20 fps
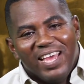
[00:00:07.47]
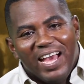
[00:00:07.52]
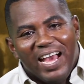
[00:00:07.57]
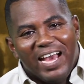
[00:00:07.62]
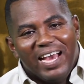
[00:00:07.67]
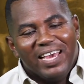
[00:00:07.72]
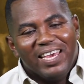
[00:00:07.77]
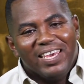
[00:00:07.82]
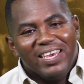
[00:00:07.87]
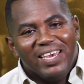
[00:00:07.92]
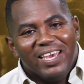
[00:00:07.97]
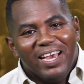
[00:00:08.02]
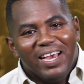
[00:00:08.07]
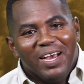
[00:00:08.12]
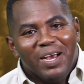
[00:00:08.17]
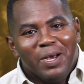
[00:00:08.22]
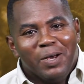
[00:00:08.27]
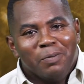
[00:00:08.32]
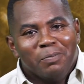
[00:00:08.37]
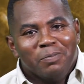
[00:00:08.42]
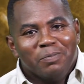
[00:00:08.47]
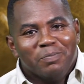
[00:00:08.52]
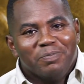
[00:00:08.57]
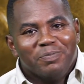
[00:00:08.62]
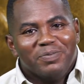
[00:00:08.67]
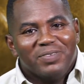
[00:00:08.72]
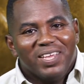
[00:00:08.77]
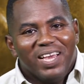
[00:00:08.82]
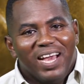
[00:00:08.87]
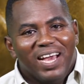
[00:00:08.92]
I am
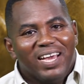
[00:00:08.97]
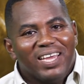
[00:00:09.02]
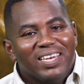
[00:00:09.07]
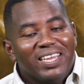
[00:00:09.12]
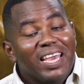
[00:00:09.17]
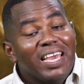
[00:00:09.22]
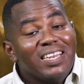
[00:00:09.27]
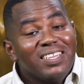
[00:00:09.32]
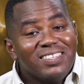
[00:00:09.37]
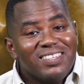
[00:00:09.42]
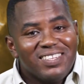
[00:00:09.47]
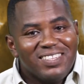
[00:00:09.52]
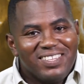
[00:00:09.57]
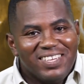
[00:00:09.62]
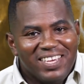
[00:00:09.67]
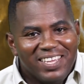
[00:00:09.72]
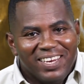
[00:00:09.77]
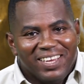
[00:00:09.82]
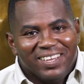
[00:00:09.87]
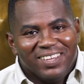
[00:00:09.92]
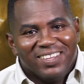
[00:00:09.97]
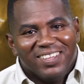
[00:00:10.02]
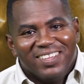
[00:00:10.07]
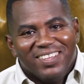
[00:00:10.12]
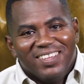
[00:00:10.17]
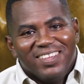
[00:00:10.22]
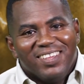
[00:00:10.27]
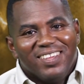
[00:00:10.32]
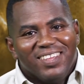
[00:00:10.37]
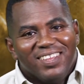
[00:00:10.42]
an entertainer.
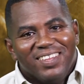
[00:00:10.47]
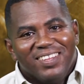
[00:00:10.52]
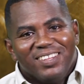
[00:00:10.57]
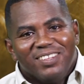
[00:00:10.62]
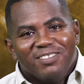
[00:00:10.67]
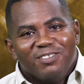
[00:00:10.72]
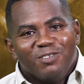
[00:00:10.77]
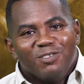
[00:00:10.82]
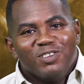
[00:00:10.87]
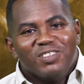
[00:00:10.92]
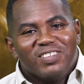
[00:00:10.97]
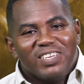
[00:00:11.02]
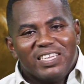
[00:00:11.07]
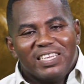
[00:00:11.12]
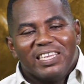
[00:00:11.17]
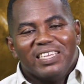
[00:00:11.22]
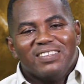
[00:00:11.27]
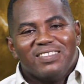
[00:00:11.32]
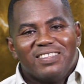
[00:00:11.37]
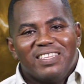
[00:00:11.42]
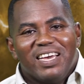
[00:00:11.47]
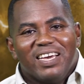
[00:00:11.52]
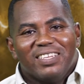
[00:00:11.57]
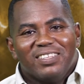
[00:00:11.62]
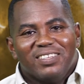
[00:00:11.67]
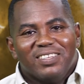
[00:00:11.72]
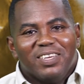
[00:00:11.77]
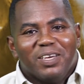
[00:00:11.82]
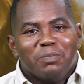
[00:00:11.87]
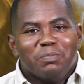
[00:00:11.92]
Recently
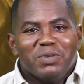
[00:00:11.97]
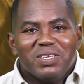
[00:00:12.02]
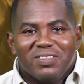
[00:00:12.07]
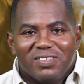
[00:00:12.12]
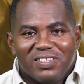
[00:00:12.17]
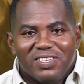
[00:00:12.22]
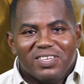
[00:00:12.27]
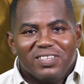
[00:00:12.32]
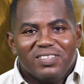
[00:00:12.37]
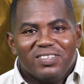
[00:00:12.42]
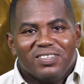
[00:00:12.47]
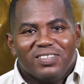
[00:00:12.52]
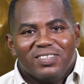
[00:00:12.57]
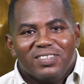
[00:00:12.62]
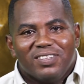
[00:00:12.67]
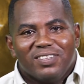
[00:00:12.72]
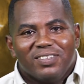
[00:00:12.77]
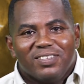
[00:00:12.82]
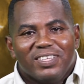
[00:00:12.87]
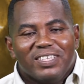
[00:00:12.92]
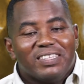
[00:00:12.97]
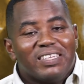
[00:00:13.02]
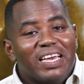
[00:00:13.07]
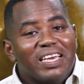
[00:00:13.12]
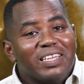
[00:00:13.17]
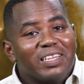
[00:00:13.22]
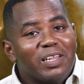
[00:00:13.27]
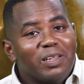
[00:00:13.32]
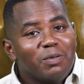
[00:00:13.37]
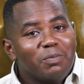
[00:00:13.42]
started a business
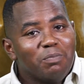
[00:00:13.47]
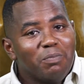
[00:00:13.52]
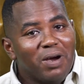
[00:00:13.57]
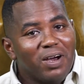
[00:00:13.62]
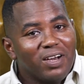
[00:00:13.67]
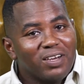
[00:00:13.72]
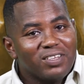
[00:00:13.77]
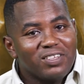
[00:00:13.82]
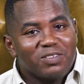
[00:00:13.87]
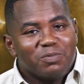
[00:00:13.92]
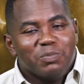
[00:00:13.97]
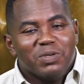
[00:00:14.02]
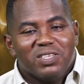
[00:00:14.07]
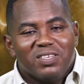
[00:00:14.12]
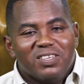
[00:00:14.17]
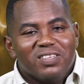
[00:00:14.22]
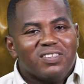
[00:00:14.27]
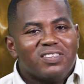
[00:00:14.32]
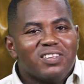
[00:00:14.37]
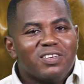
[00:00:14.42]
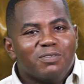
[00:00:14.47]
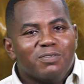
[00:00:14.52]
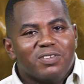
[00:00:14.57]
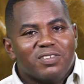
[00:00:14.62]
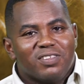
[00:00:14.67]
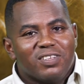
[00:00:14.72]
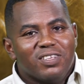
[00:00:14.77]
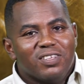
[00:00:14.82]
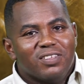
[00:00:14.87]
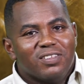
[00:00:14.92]
entitled Marcus Baptiste
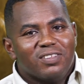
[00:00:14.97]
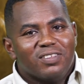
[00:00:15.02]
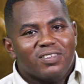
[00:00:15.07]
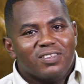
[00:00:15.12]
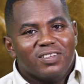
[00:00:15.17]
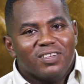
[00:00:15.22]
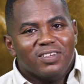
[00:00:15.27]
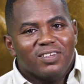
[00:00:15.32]
Services.